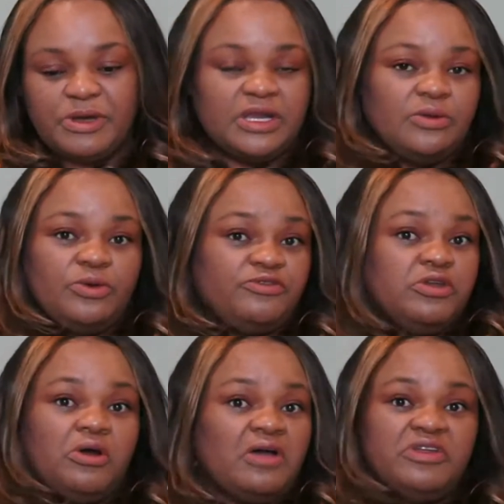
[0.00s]
But if
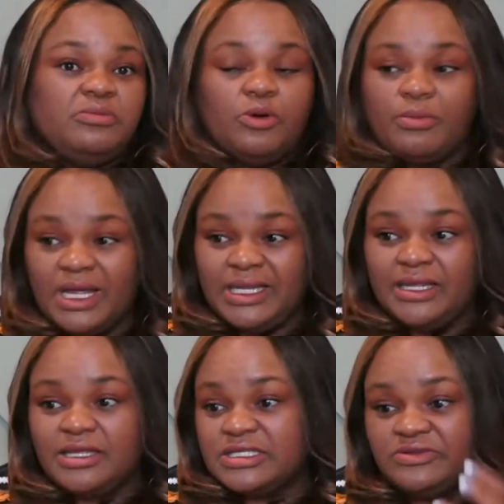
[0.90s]
you don't have any more
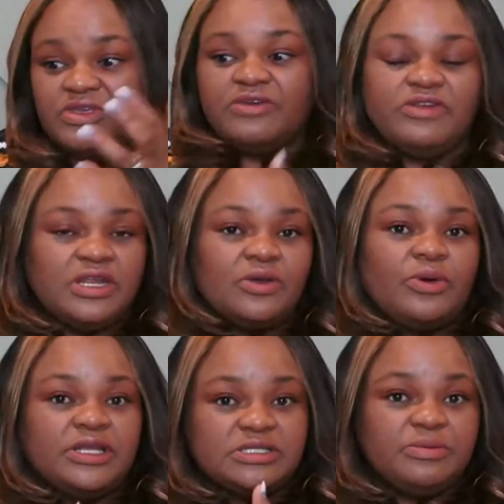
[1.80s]
money because you've given it
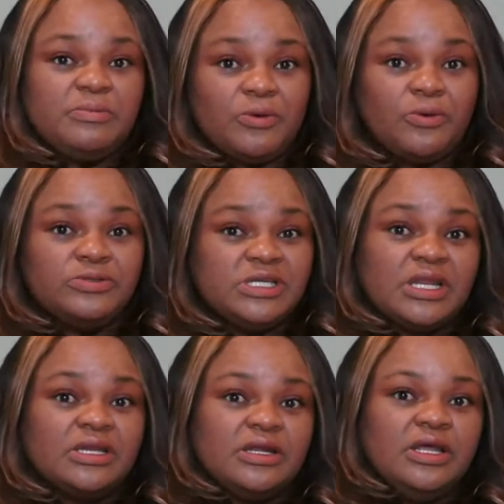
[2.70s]
away to people who
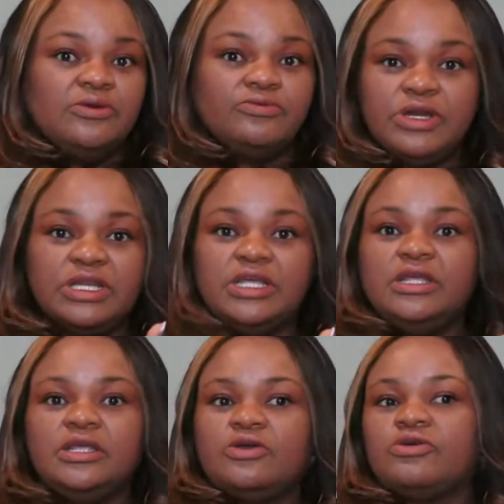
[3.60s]
didn't
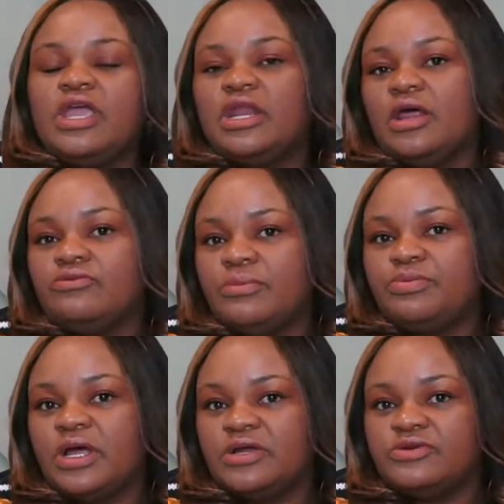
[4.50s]
really create
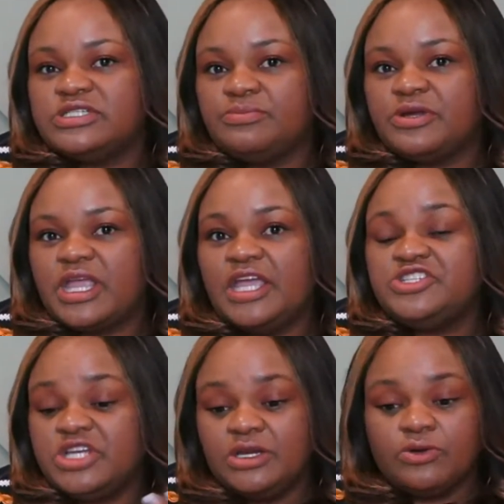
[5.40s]
a
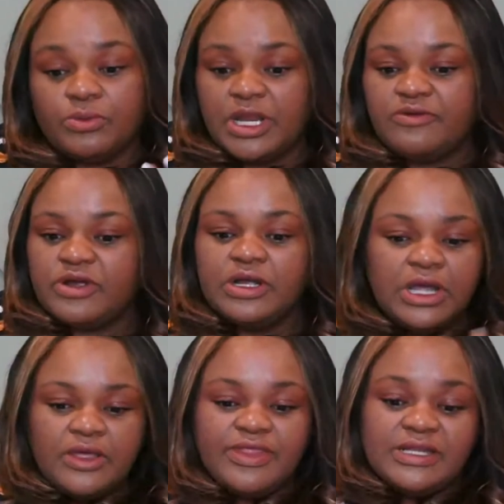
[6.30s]
reciprocation or whatever,
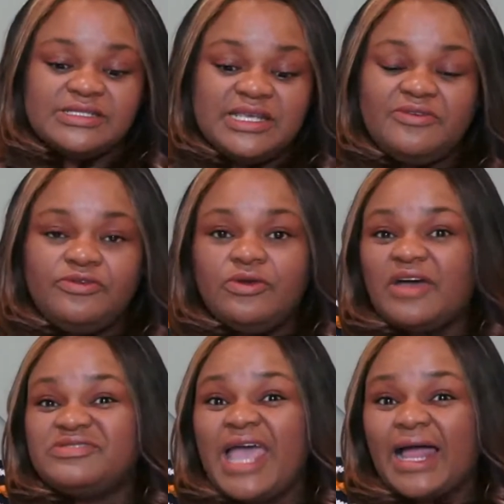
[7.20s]
then see if you
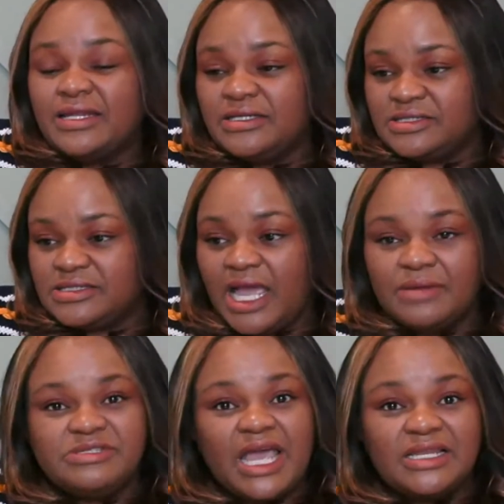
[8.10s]
have talents.
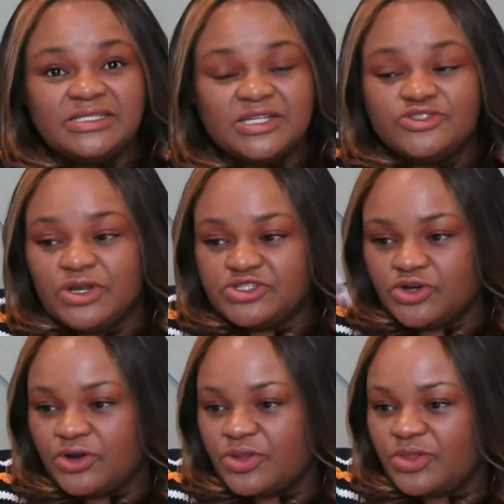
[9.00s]
Time, talents, and
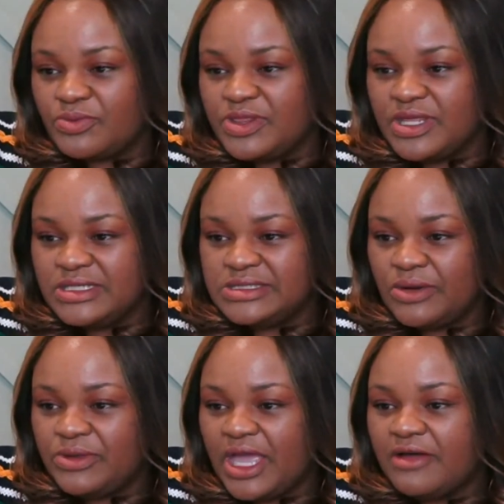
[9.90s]
treasure are the 3 things
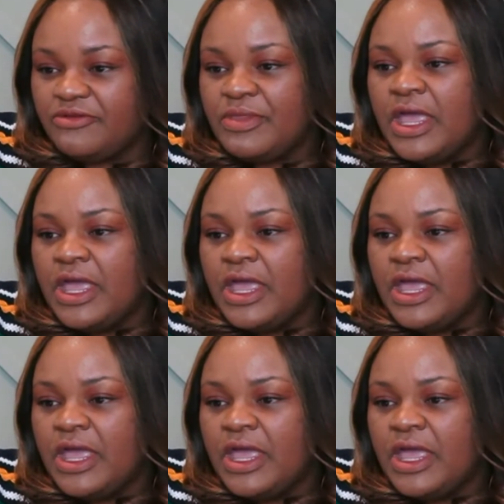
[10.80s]
that we have.